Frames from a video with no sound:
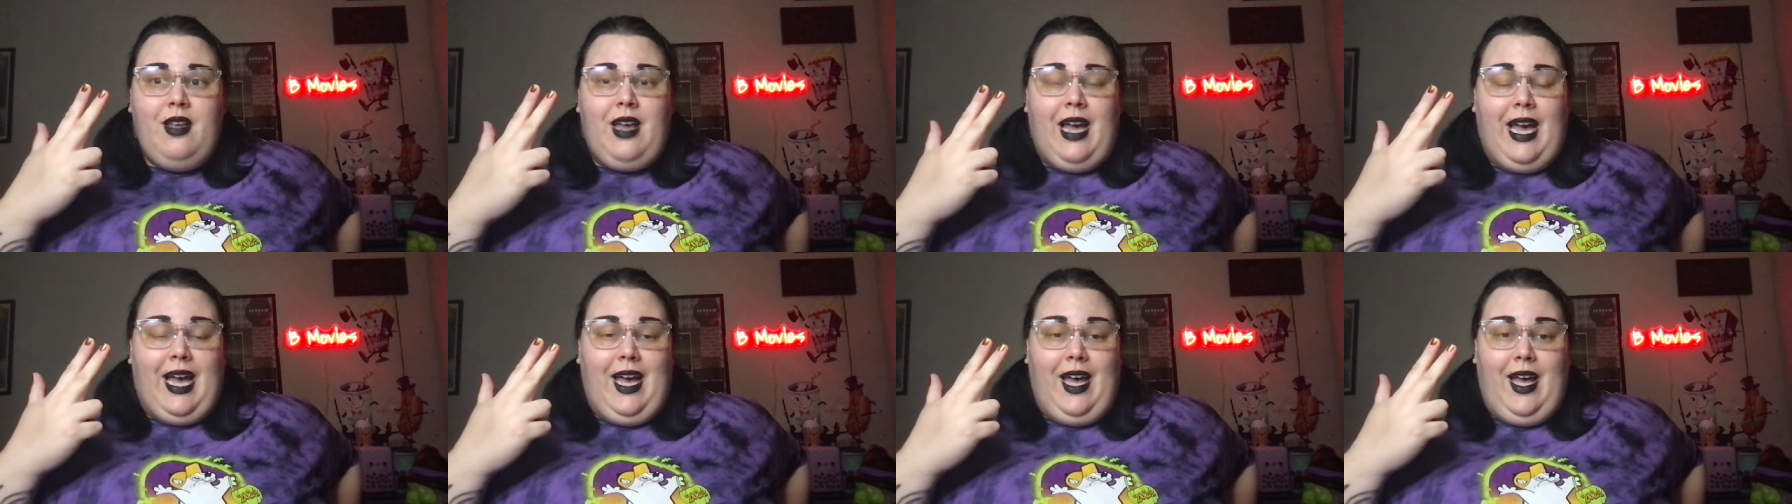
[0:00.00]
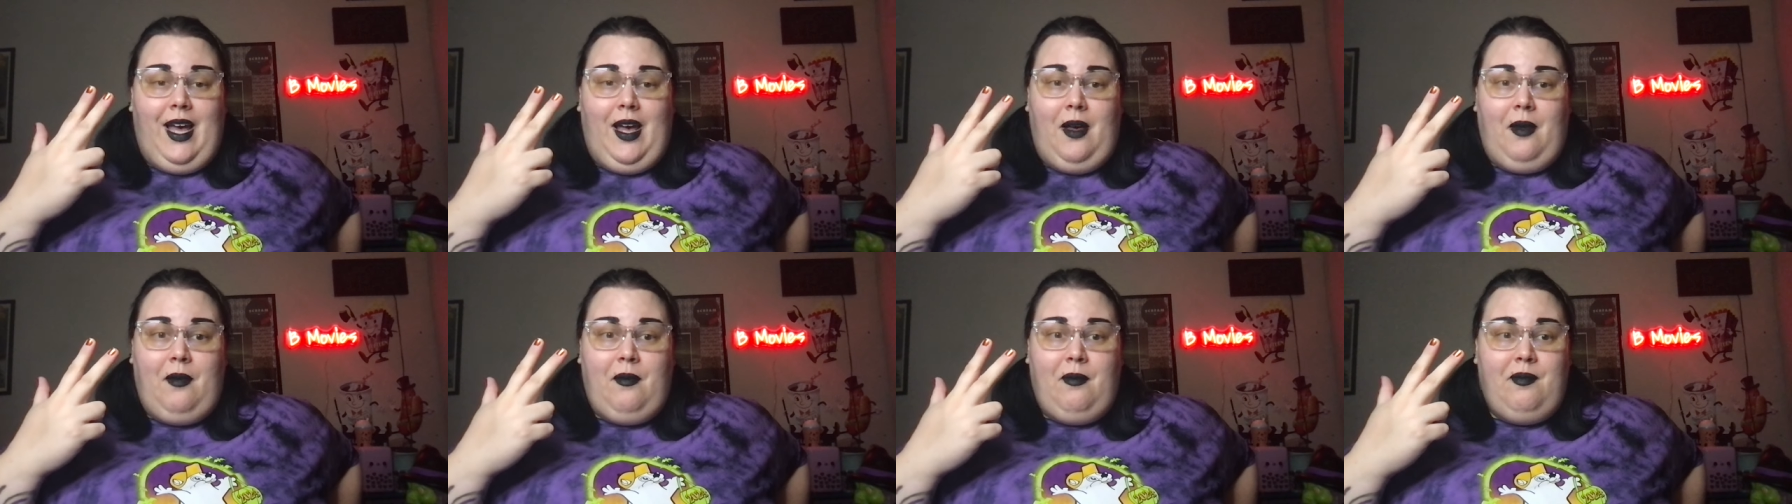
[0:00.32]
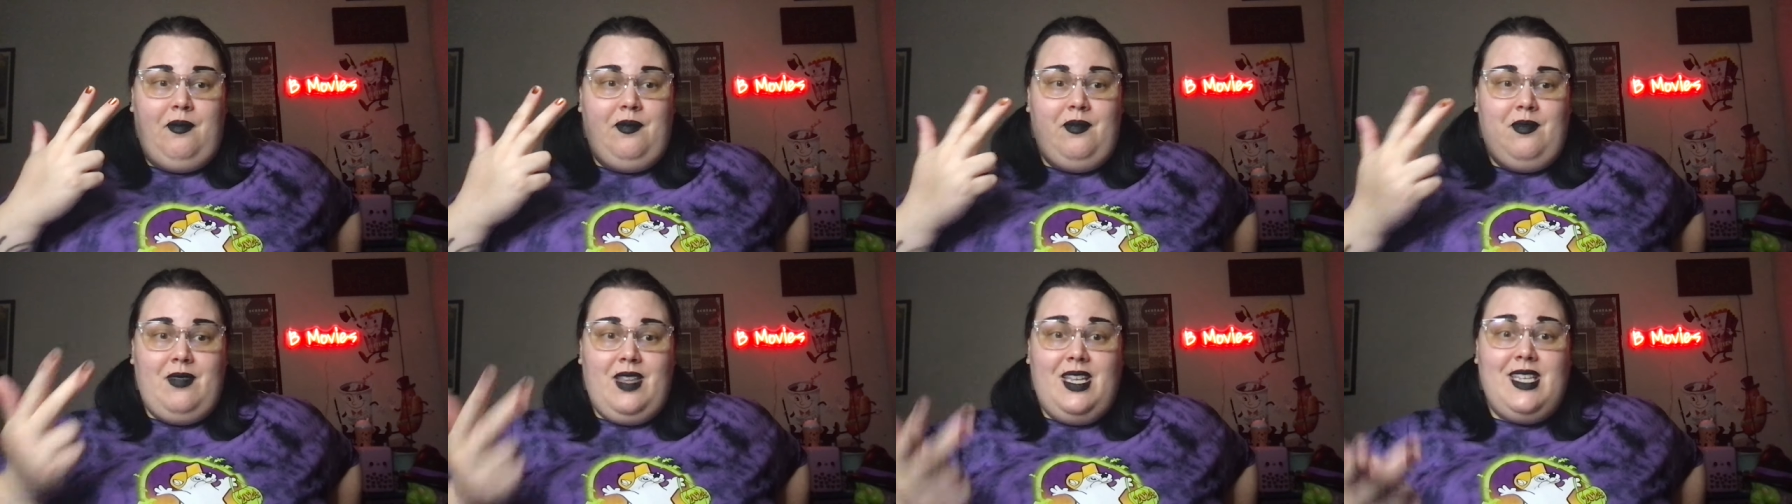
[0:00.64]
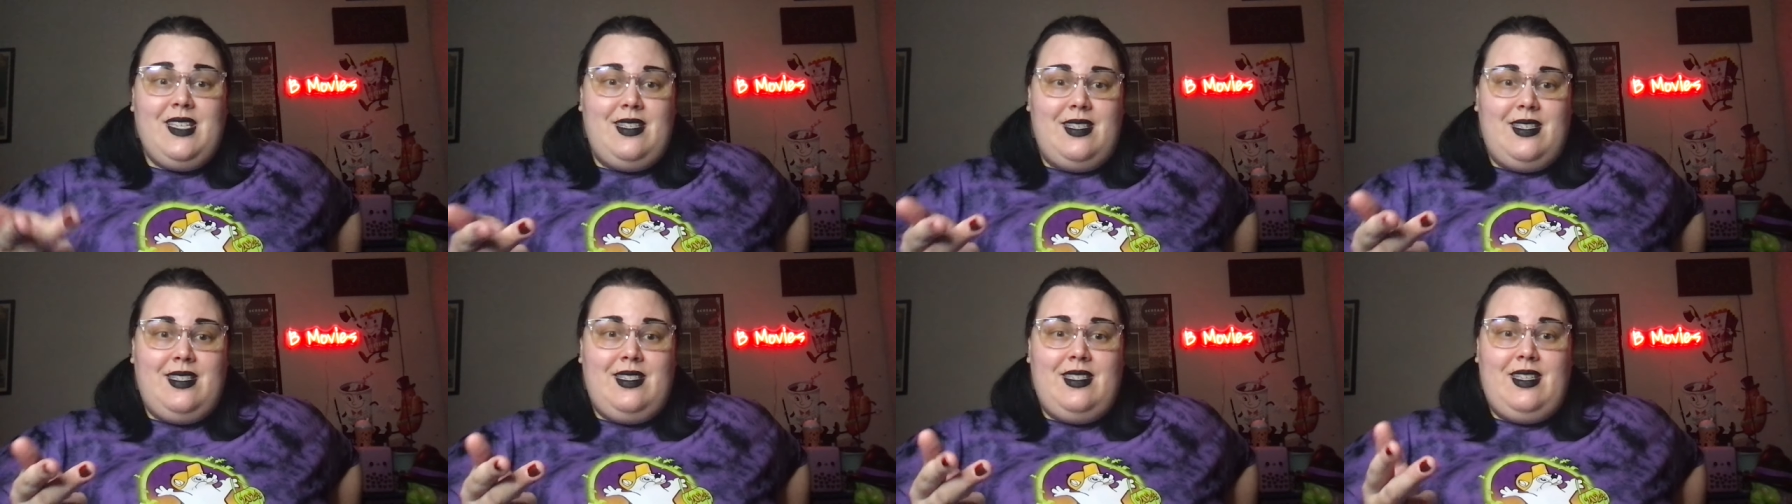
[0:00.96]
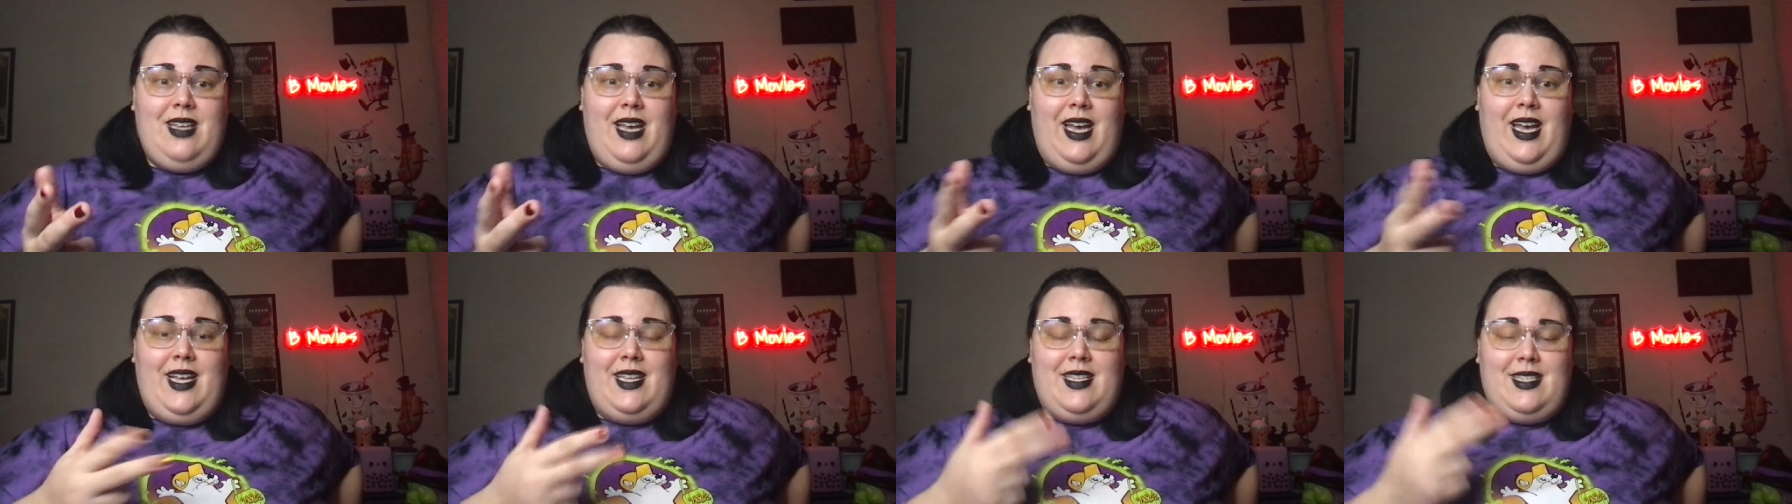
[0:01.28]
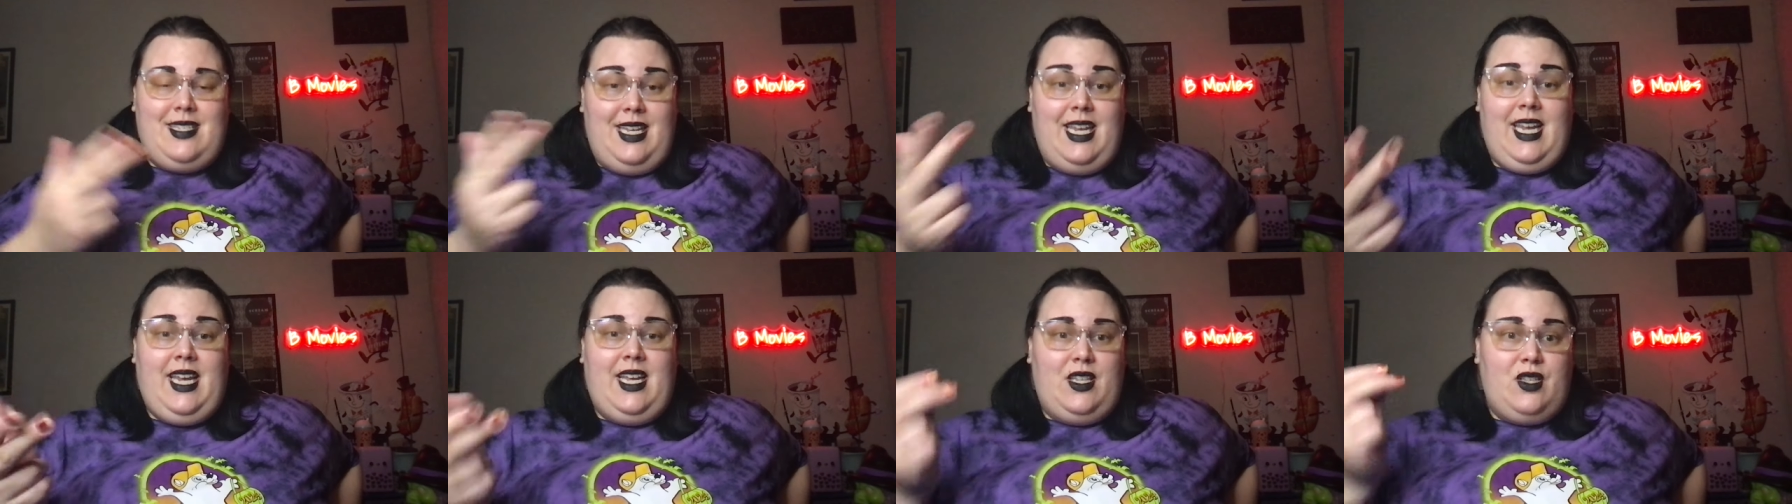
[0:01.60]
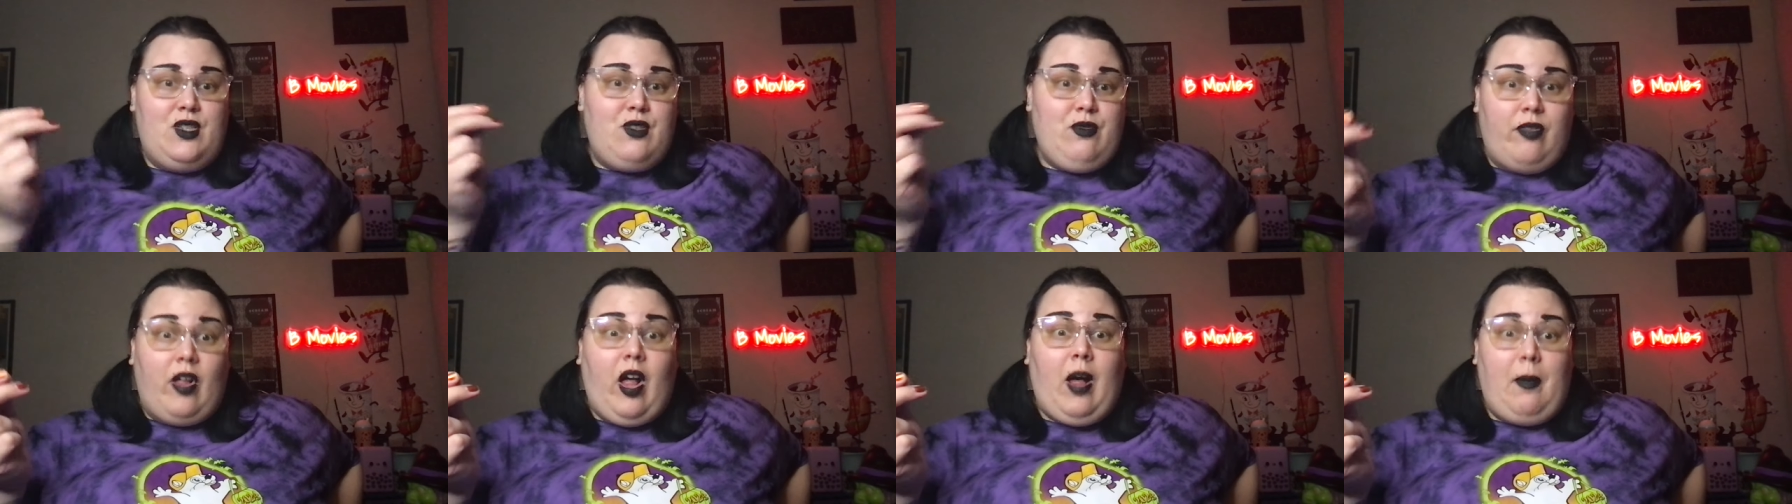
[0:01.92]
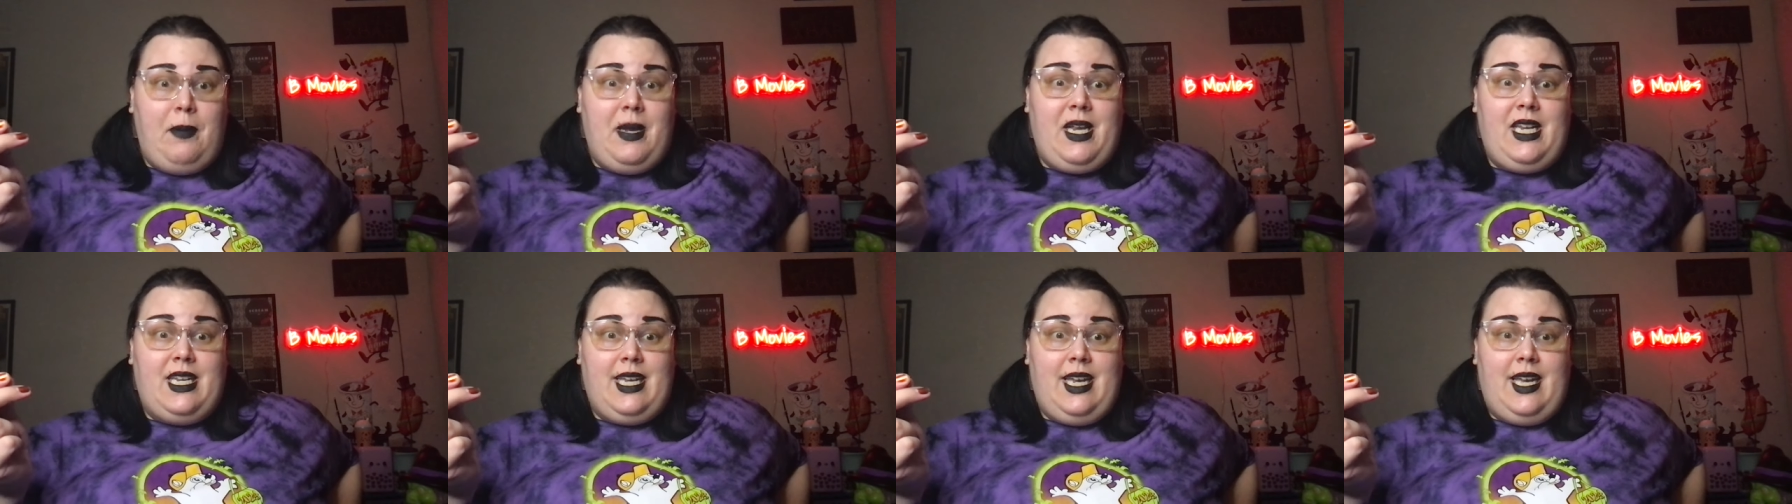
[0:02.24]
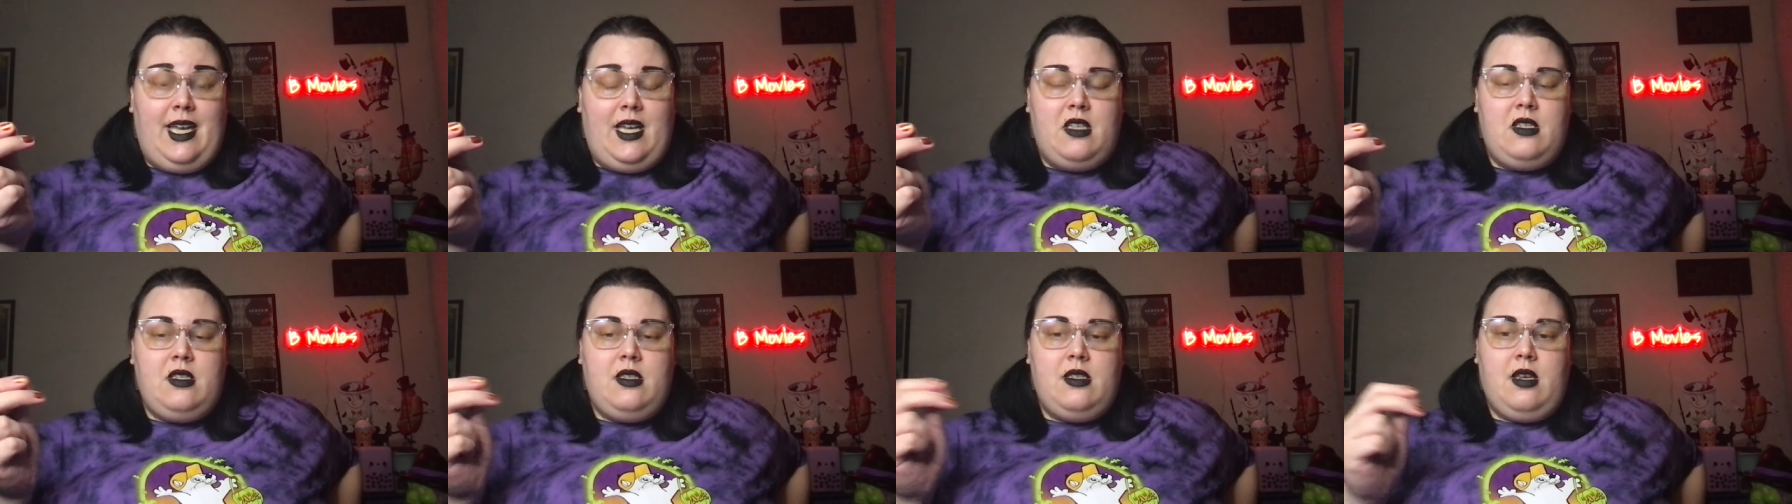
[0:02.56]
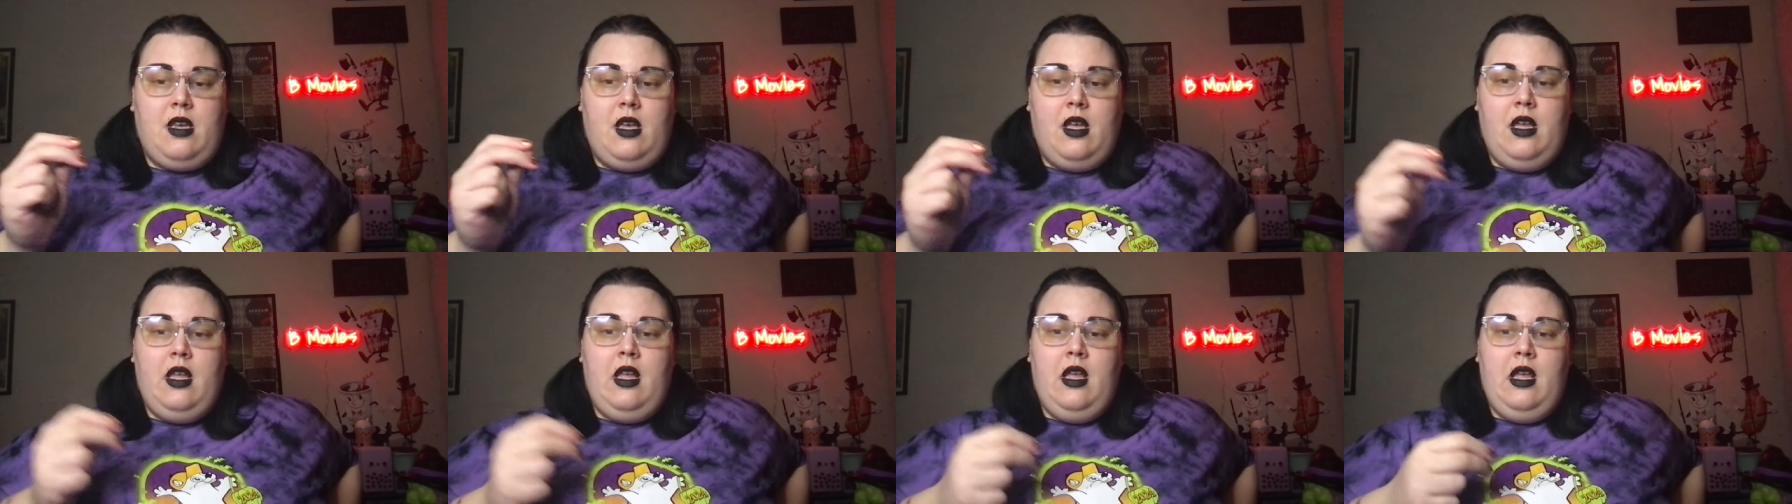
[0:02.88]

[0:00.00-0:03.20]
Segan's floppy disk.